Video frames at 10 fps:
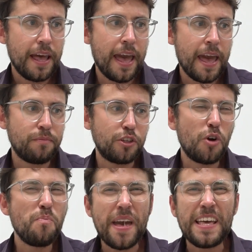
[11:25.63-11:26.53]
So
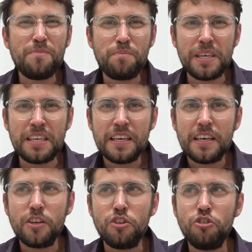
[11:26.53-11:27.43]

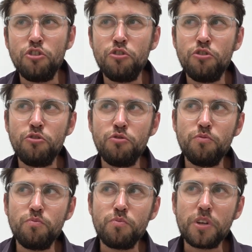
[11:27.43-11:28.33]
maybe
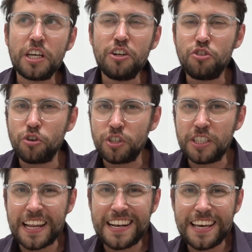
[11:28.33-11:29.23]
you
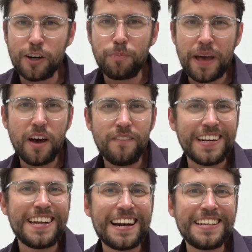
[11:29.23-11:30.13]
conducted a little bit of
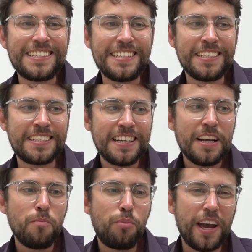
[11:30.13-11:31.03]
analysis,
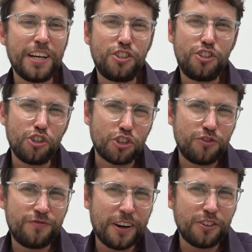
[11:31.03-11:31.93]
but it
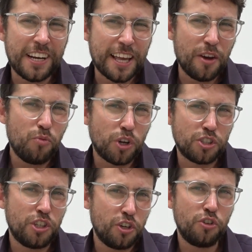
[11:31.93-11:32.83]
just felt like it
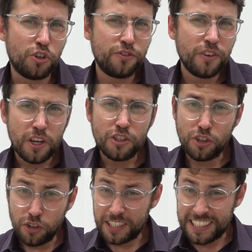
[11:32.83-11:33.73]
wasn't enough. So
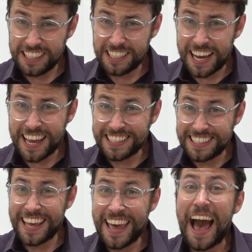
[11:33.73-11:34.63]
your teacher is
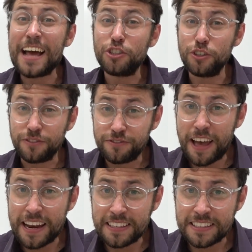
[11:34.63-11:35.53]
there as your
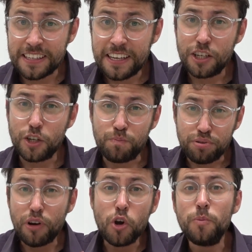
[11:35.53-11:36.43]
friend to
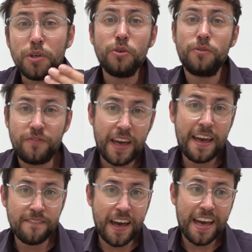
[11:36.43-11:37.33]
probe you
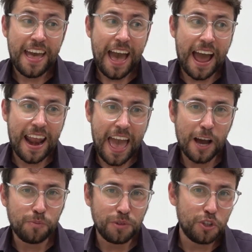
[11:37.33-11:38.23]
further and
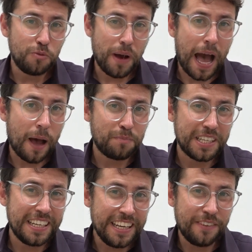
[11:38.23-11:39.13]
help you
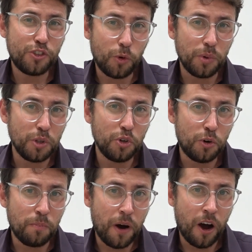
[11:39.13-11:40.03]
perhaps lift up your
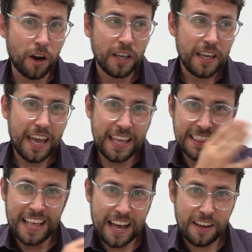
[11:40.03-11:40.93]
mark in
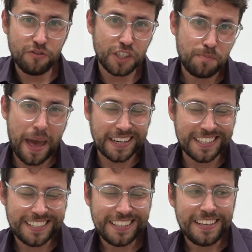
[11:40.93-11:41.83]
that respect.
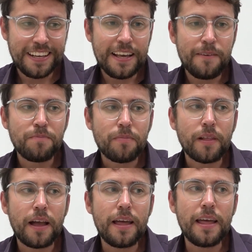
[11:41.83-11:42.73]

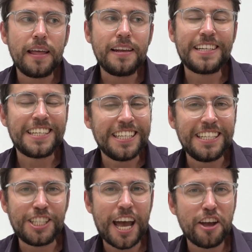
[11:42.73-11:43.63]
The
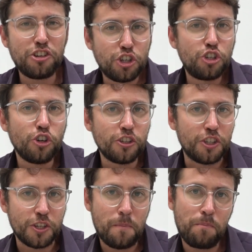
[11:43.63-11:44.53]
teacher
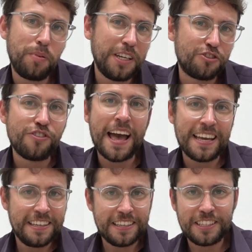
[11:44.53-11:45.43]
shouldn't be
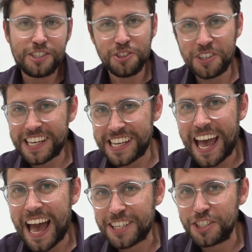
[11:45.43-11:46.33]
trying to
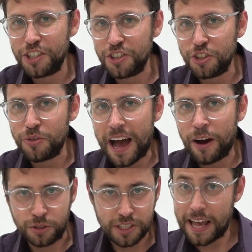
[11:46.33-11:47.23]
catch you
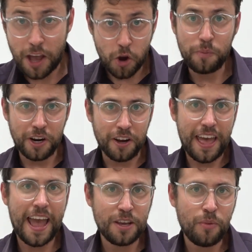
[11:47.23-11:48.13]
out. I hope
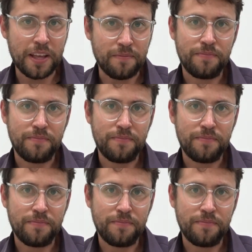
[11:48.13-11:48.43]
not, anyway.